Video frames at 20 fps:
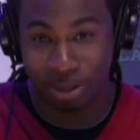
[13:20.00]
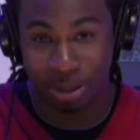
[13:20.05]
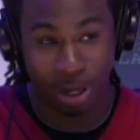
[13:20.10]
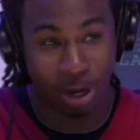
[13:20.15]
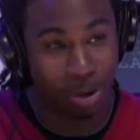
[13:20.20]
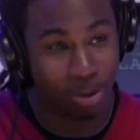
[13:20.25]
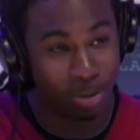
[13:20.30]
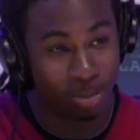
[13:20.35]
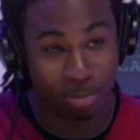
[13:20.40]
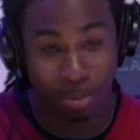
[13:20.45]
You
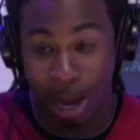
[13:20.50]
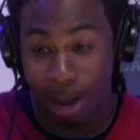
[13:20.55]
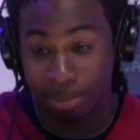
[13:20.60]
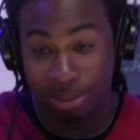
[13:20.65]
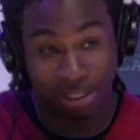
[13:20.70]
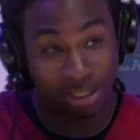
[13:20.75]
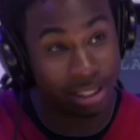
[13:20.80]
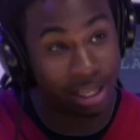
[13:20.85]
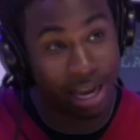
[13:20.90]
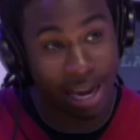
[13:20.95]
know, Mama
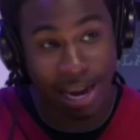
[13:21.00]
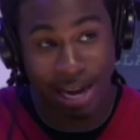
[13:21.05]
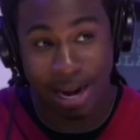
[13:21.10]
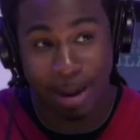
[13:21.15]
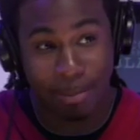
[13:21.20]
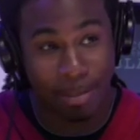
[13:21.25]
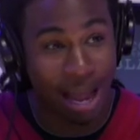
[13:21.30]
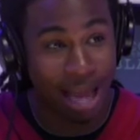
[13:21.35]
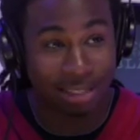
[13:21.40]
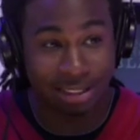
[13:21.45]
still had
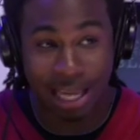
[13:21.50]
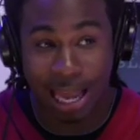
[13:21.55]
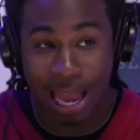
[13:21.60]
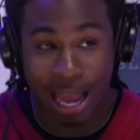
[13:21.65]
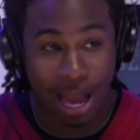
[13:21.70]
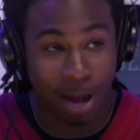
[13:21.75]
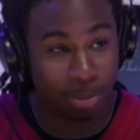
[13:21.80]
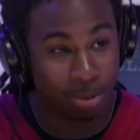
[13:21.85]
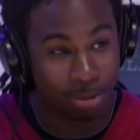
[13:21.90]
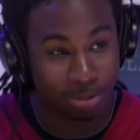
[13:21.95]
that box right,
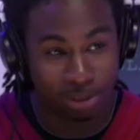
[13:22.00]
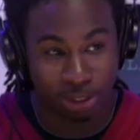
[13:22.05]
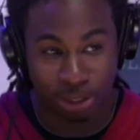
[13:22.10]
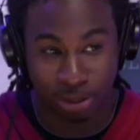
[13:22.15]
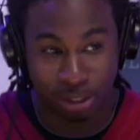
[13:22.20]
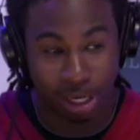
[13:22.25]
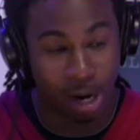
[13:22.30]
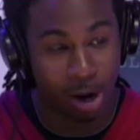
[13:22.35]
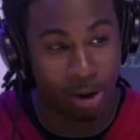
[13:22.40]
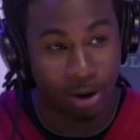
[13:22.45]
of albums. You
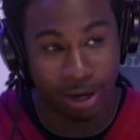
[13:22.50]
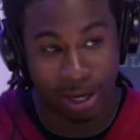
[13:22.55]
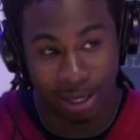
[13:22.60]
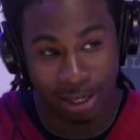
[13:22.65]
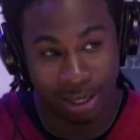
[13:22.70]
know it.